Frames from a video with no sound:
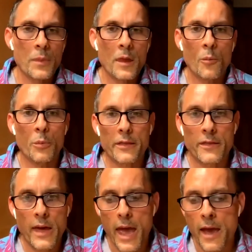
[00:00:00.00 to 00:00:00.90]
But
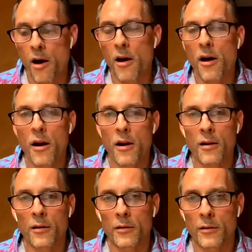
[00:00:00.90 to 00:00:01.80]
they
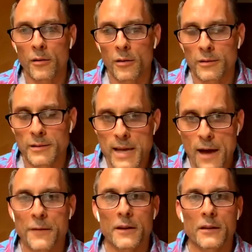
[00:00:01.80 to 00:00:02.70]
are
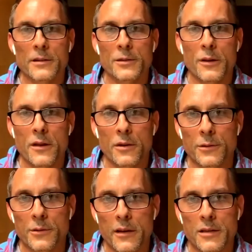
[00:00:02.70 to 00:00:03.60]
definitely doing their due
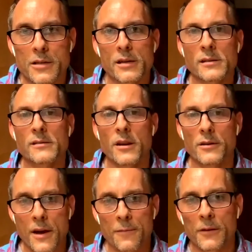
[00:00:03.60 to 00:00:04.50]
diligence. They're
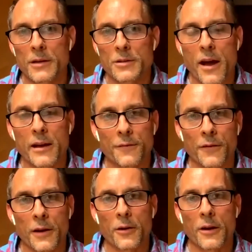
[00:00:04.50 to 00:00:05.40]
definitely trying to
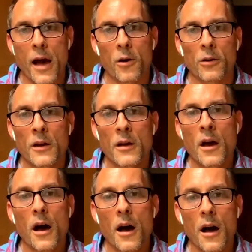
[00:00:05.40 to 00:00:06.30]
figure it out.
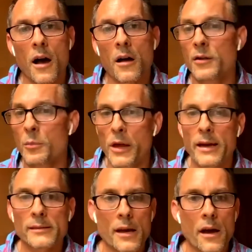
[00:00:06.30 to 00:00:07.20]
The
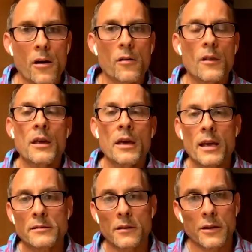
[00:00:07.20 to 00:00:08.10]
Blaisdell
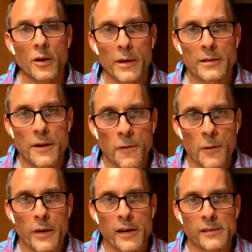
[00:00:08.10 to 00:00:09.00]
is a little bit different
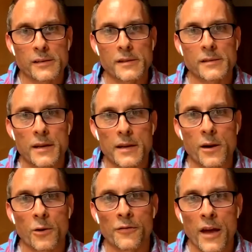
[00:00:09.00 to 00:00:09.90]
because it's a
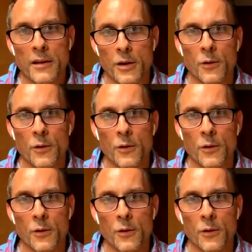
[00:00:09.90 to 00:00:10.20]
city-owned venue.